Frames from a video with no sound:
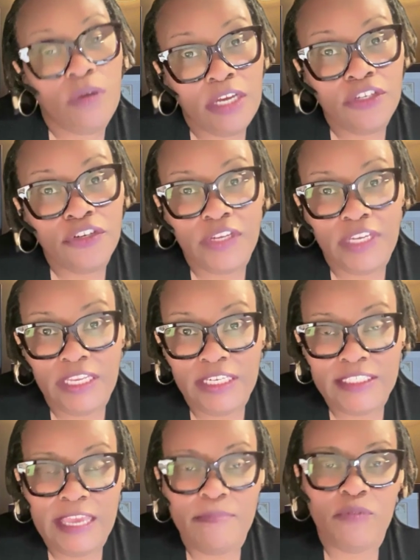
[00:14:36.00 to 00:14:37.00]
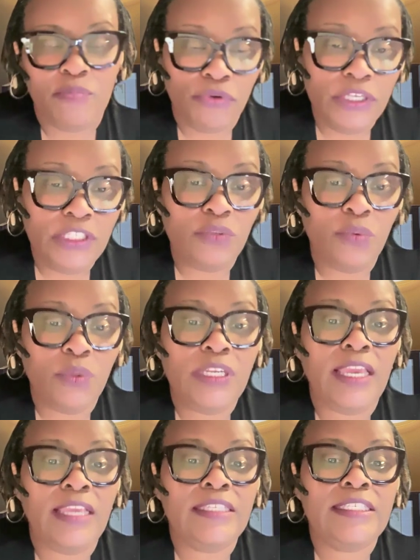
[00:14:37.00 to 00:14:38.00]
under any type of
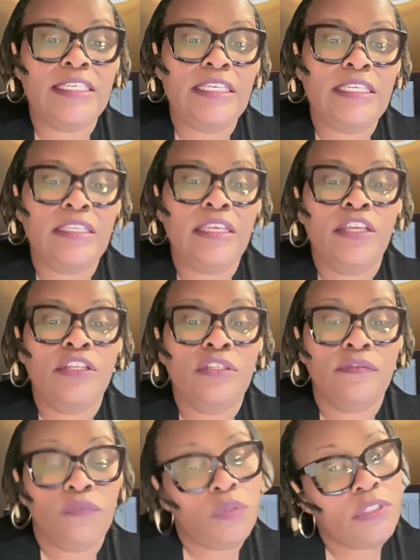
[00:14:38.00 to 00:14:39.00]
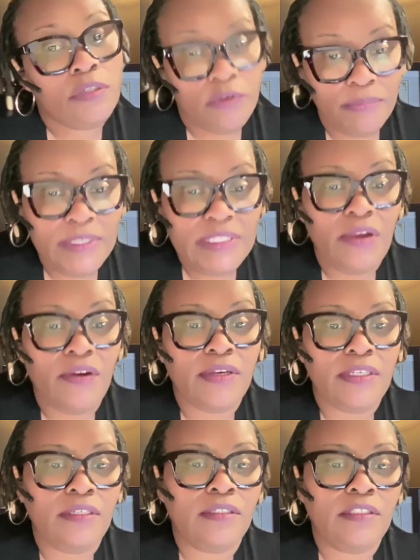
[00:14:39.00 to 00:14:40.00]
pre-2019 divorce agreements are
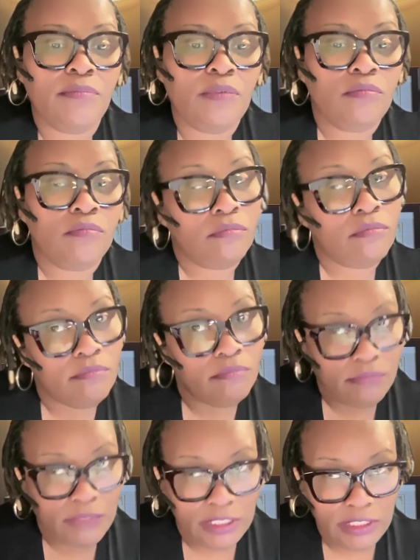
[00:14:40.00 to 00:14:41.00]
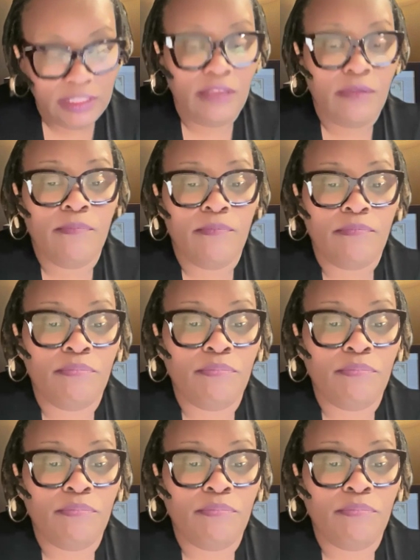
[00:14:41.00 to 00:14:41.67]
deductible. Anything,